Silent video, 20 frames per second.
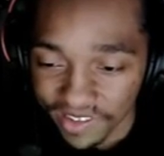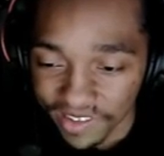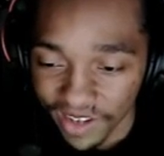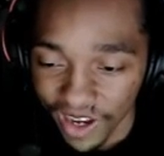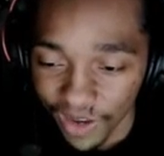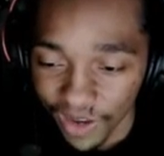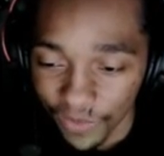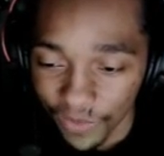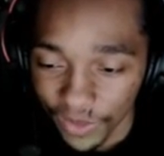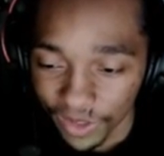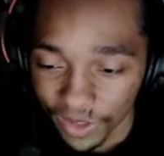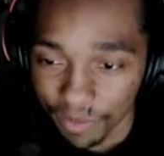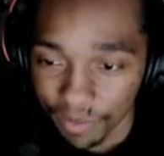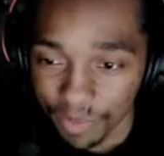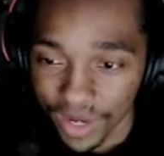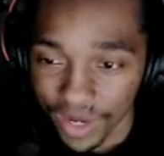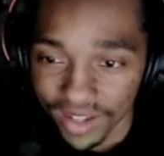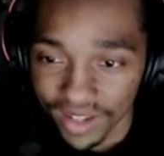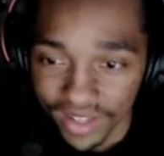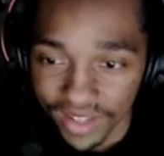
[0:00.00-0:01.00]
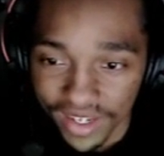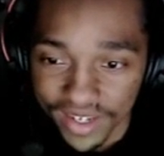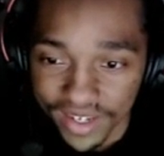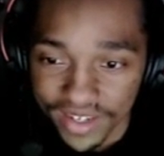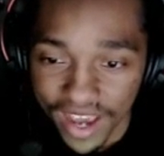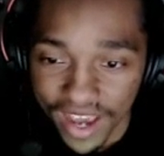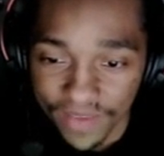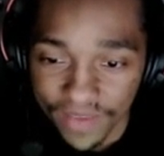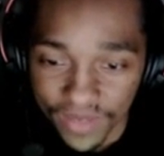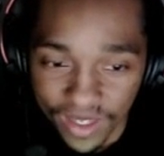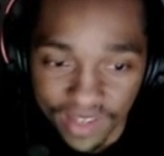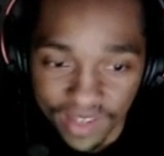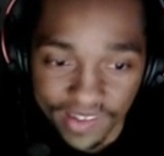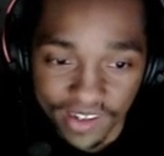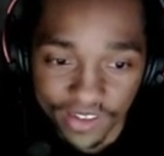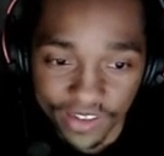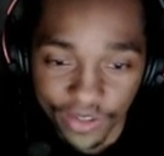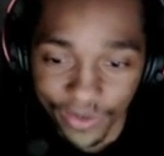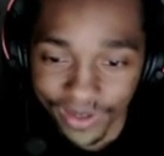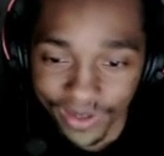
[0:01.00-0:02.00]
help when they're bot lane diving and
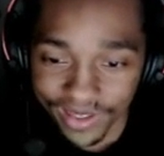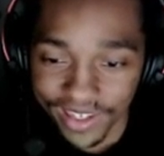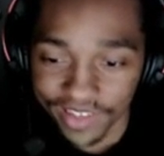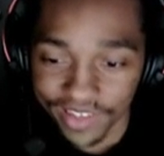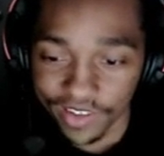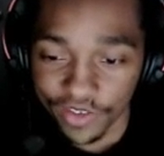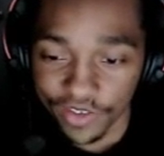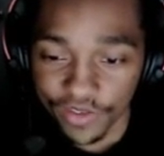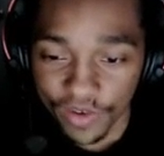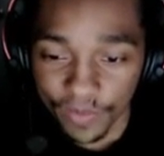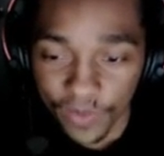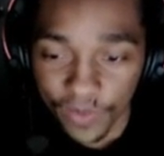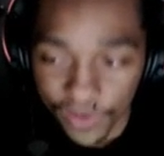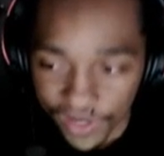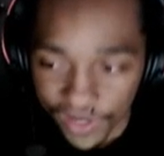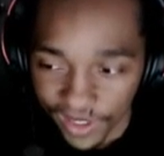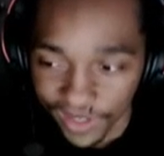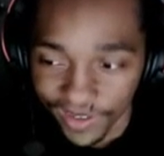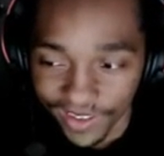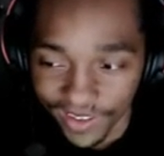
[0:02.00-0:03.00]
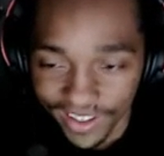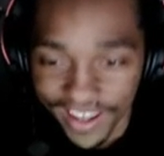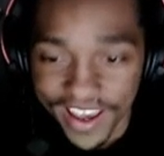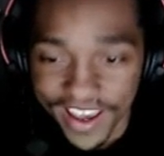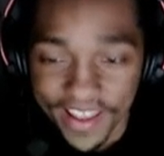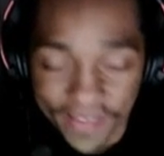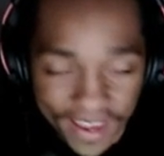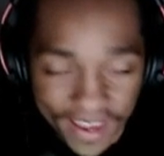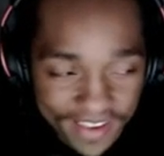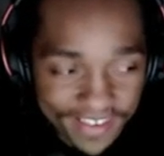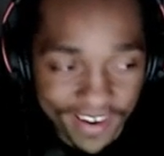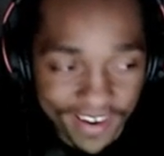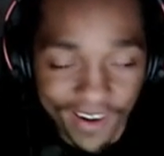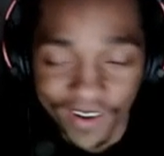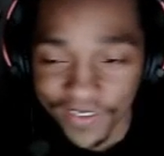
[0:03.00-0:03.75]
Santorin gets a triple kill and they jungle the